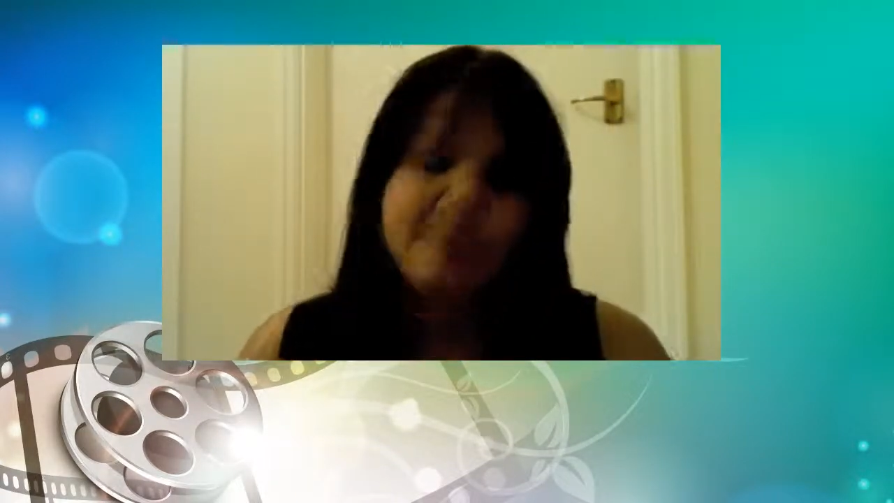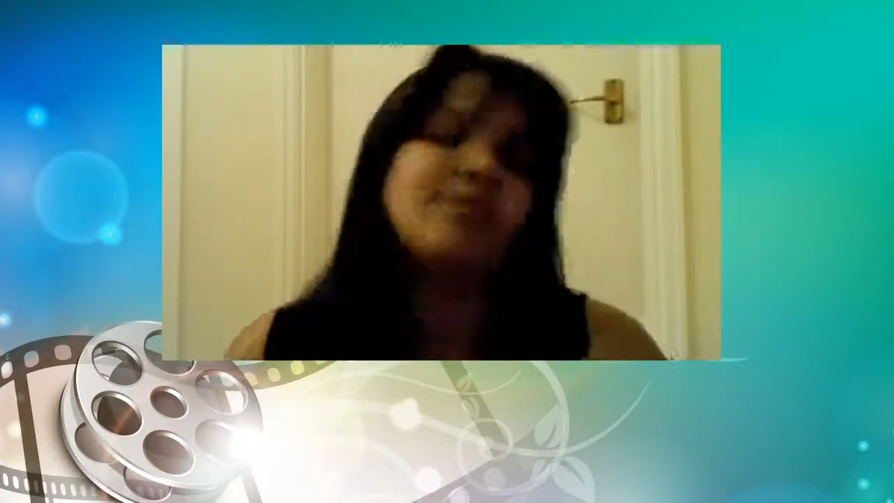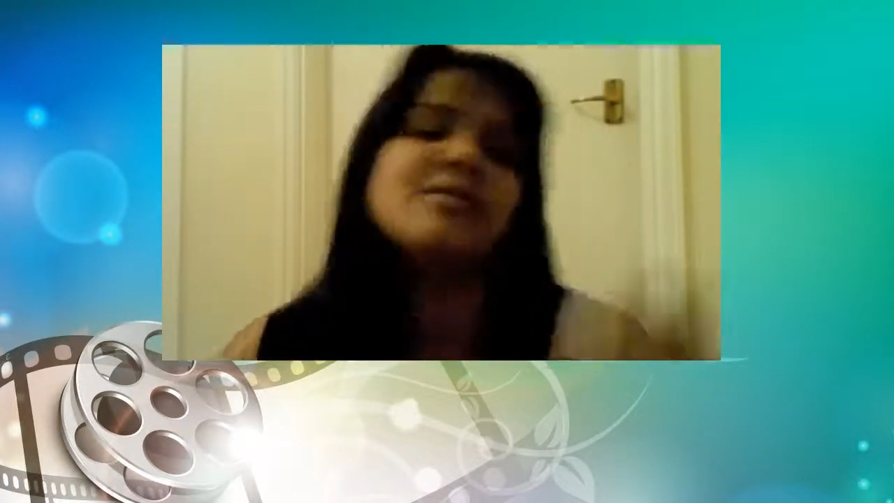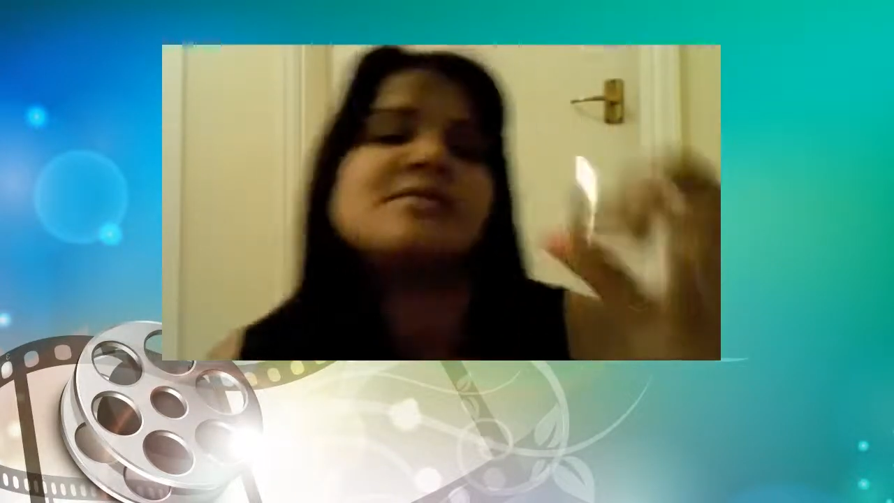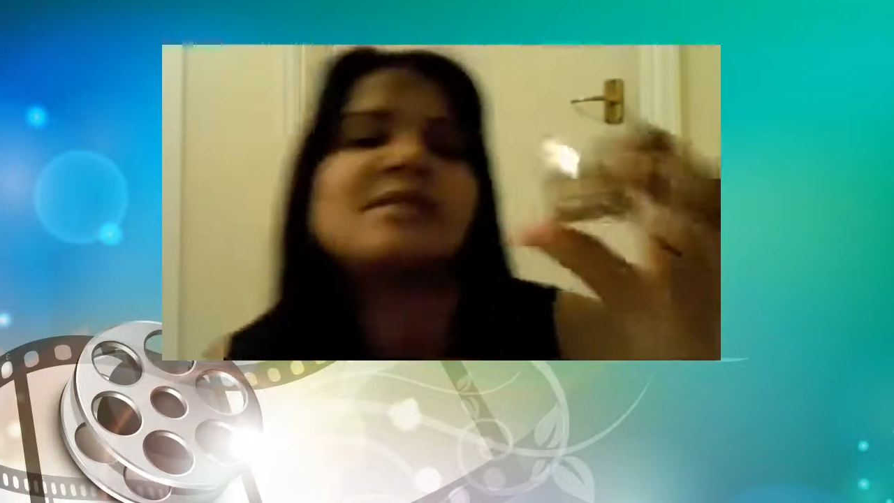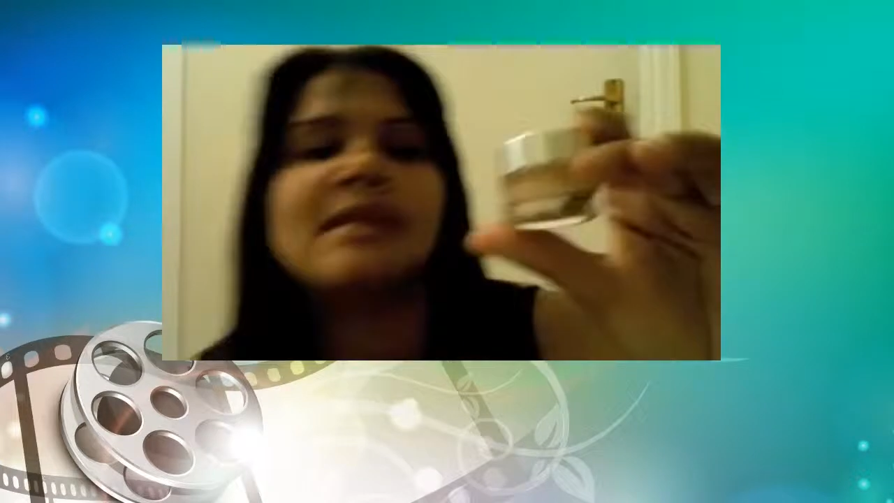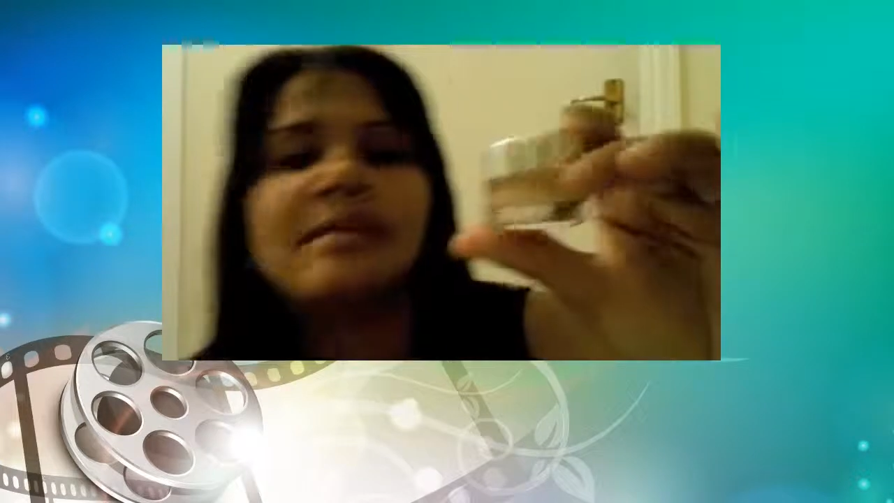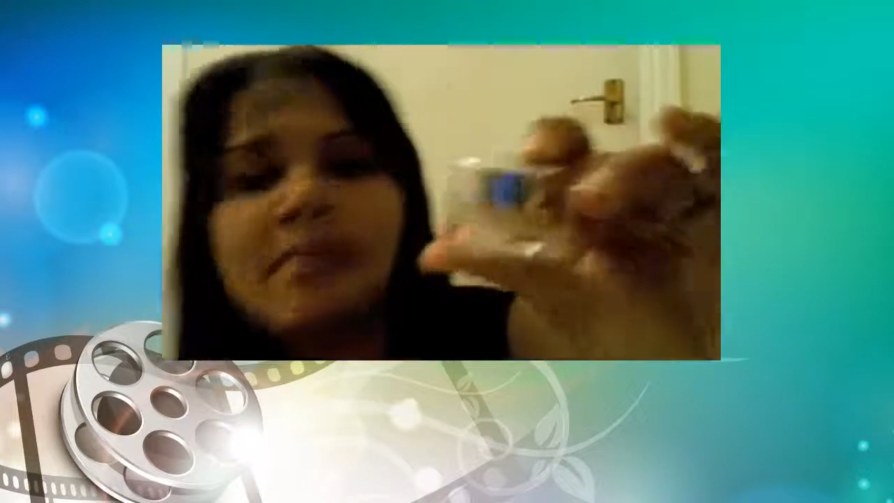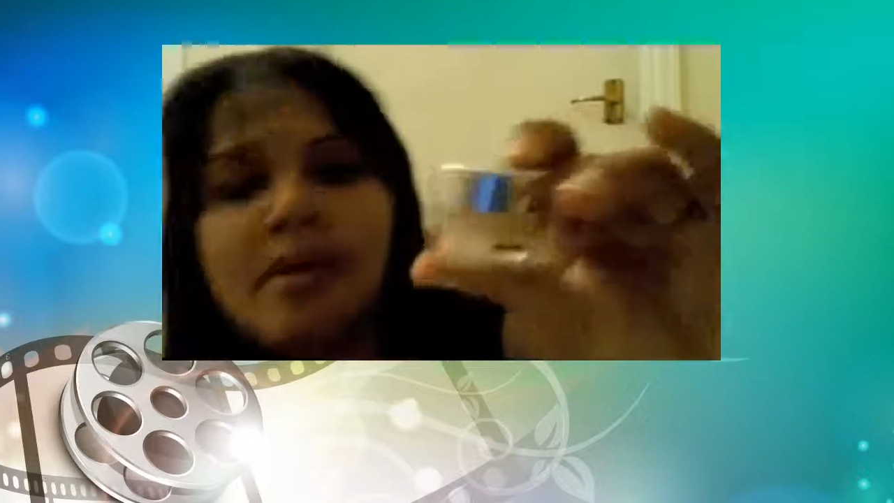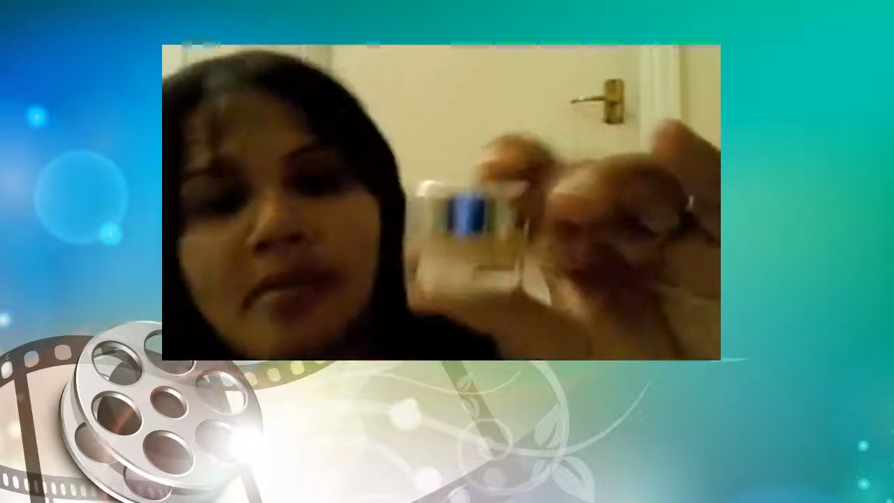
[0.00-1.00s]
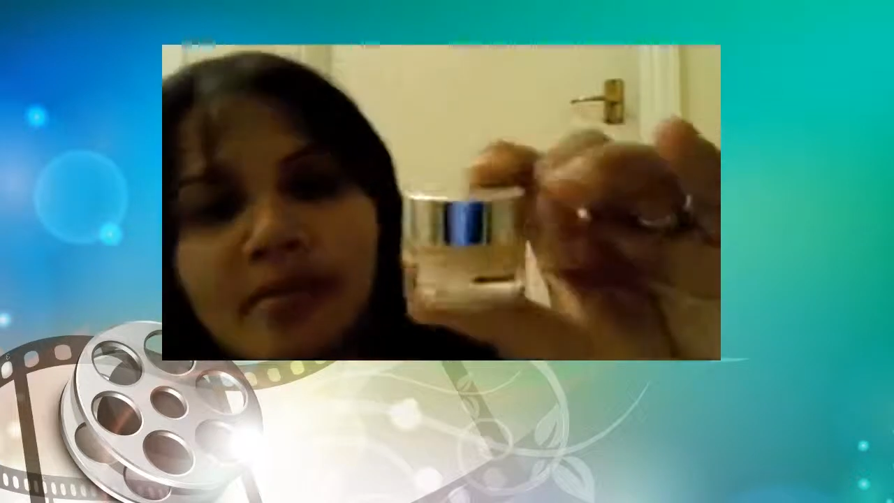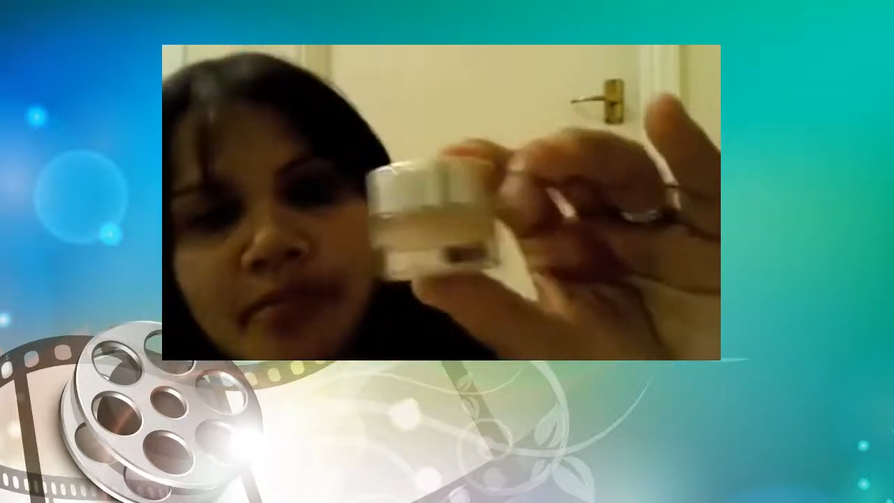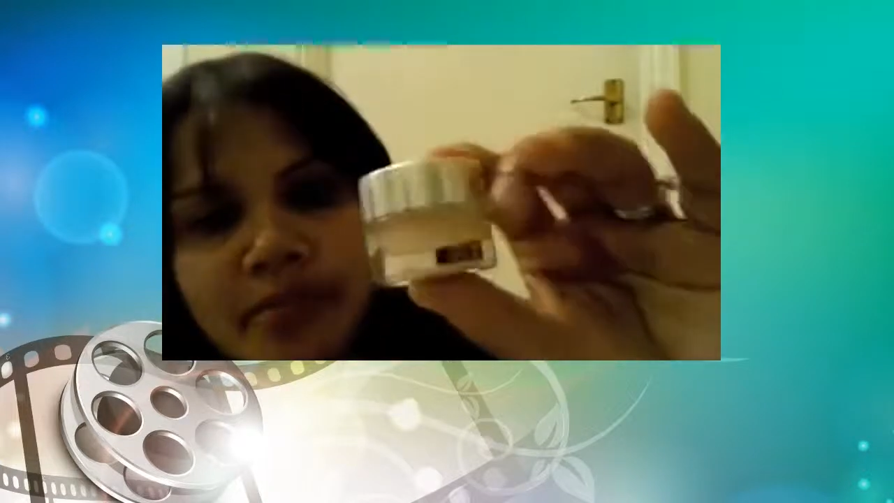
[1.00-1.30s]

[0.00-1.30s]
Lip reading: gloss and a lip balm.